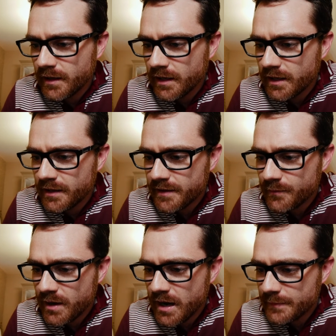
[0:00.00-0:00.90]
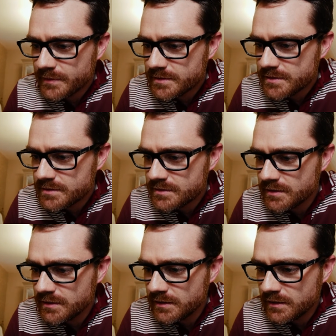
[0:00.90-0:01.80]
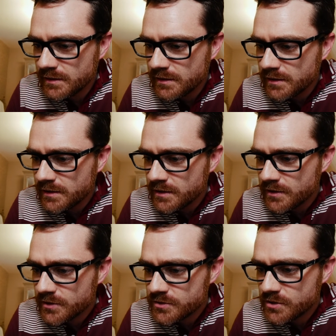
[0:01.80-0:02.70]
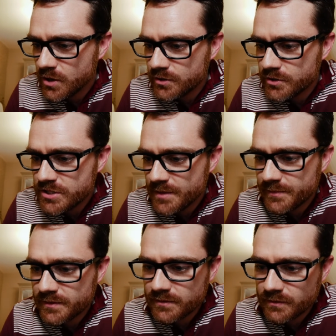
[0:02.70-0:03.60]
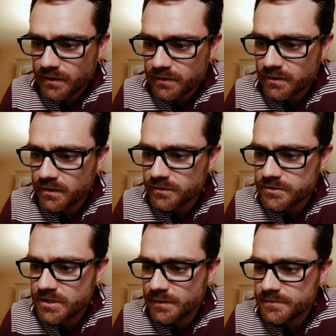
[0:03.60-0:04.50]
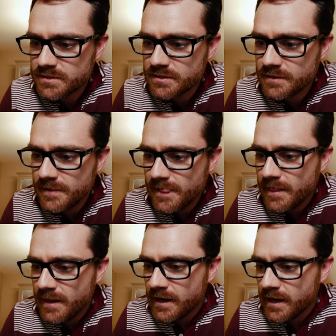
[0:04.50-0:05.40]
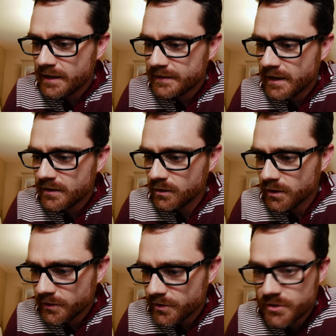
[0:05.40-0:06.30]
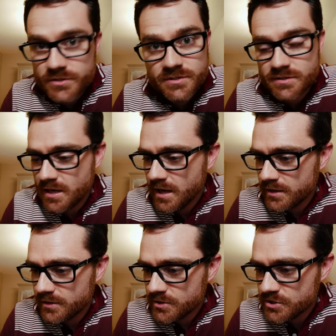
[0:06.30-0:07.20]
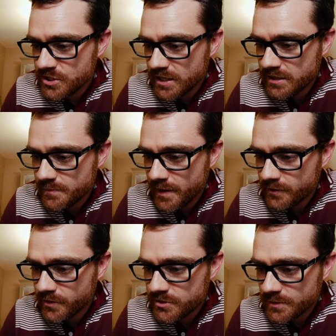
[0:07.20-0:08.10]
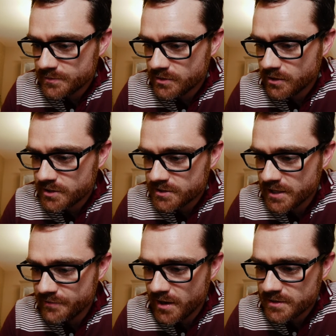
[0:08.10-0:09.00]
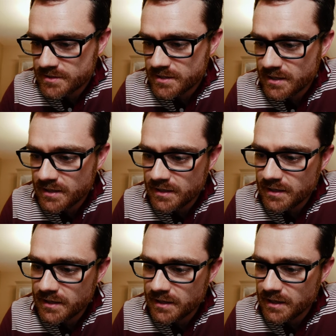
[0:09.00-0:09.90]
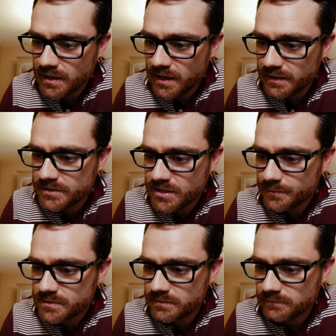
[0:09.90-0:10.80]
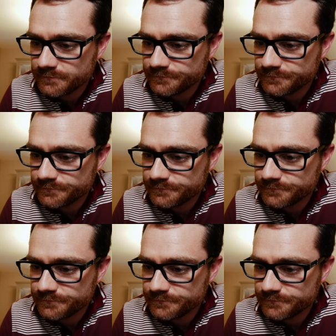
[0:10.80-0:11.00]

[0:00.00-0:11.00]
Then what happens? There's Connor jumping. Okay, Connor jumps. And then, oh look, there's Shane in the background, jumps across, and he runs, and he jumps.